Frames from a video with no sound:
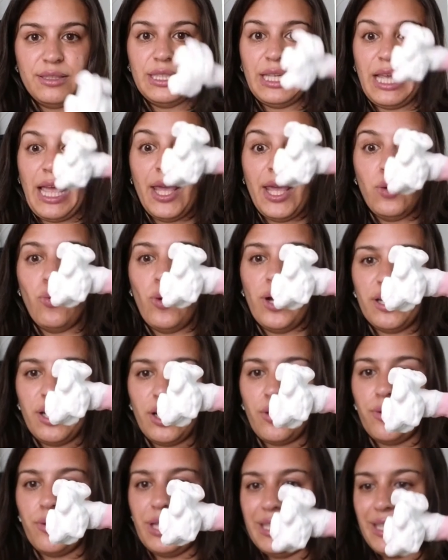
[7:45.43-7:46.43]
the A1
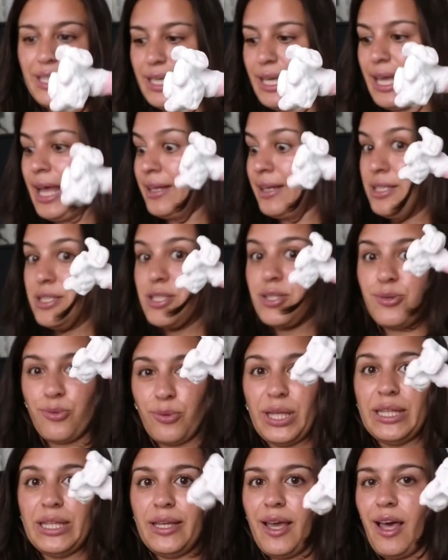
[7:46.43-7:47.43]
acrylic, and it's
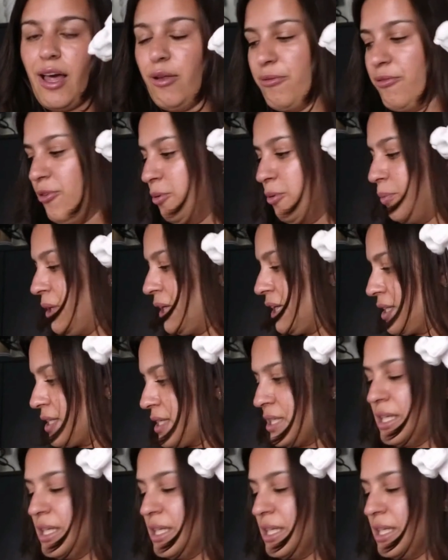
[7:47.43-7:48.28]
really helpful because